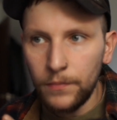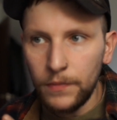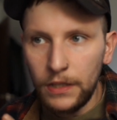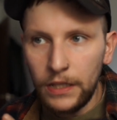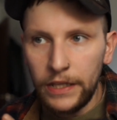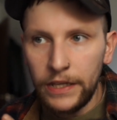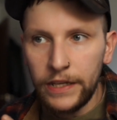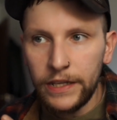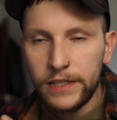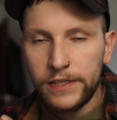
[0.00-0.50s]

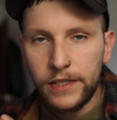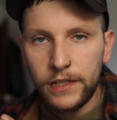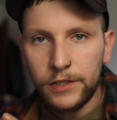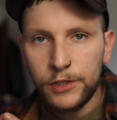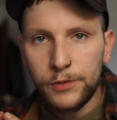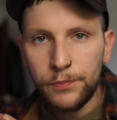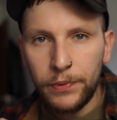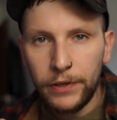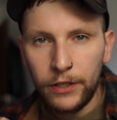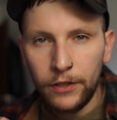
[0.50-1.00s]
Linux
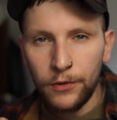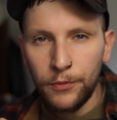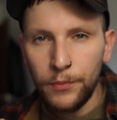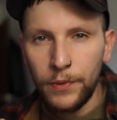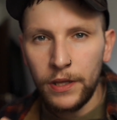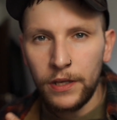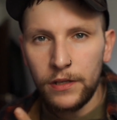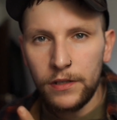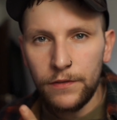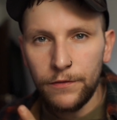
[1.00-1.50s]

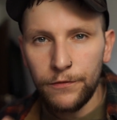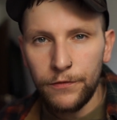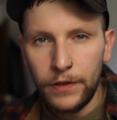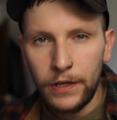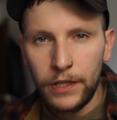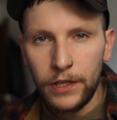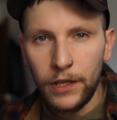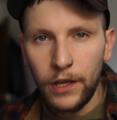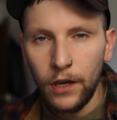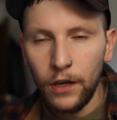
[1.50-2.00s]
experiment
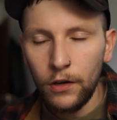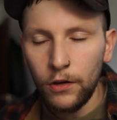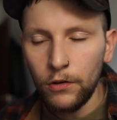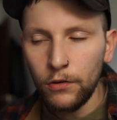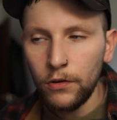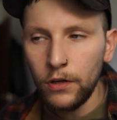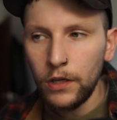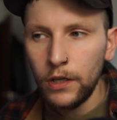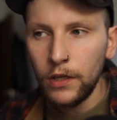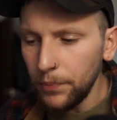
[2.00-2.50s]
video,